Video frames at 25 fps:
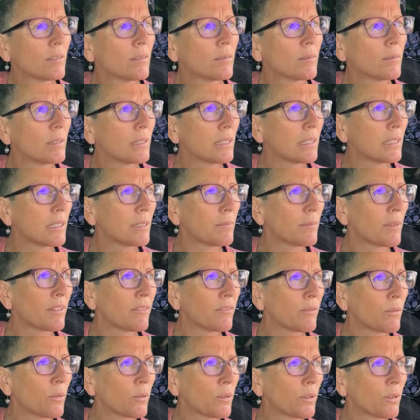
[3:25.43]
What is my
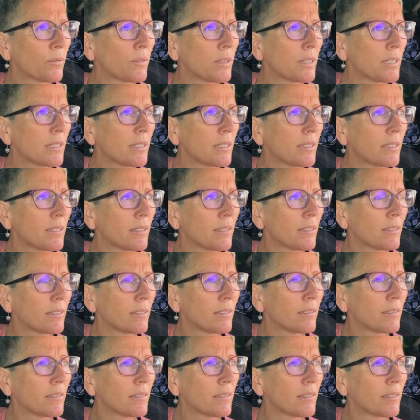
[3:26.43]
4th reason?
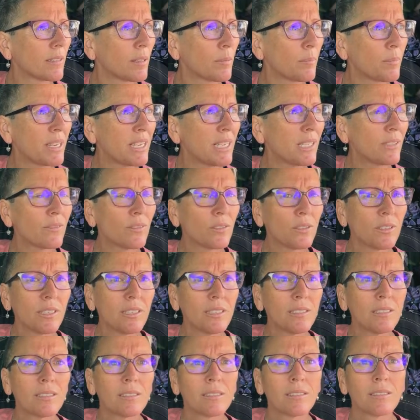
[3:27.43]
The
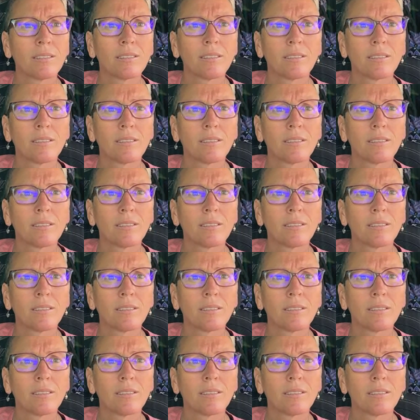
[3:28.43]
peacefulness